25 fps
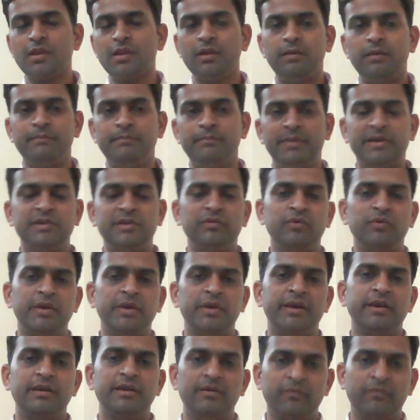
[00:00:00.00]
particular
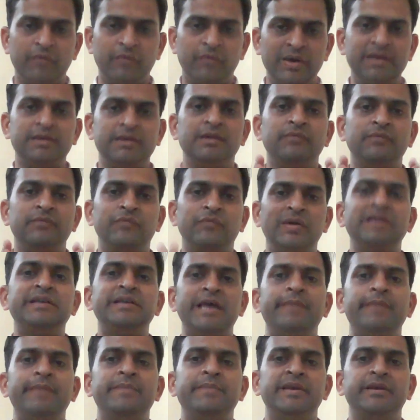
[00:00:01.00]
one
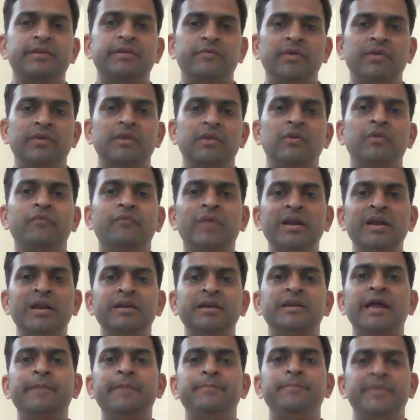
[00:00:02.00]
time interval or one
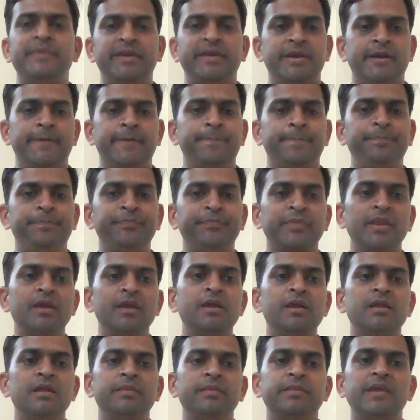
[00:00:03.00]
time period.
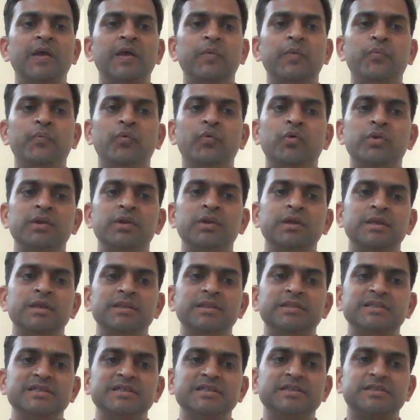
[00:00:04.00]
Therefore,
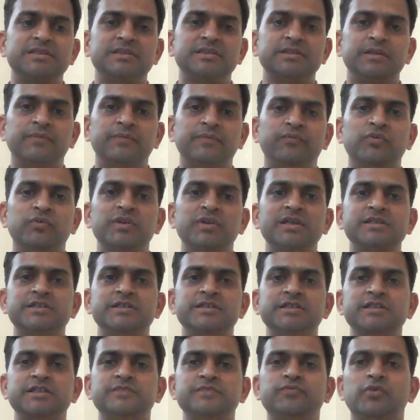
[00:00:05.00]
the Fourier
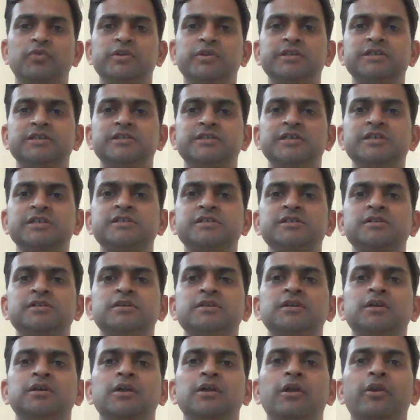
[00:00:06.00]
series for this is
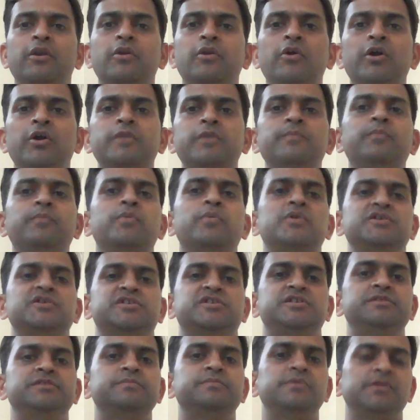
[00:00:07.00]
not
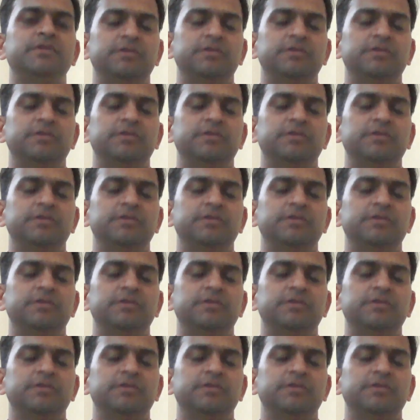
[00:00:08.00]
possible.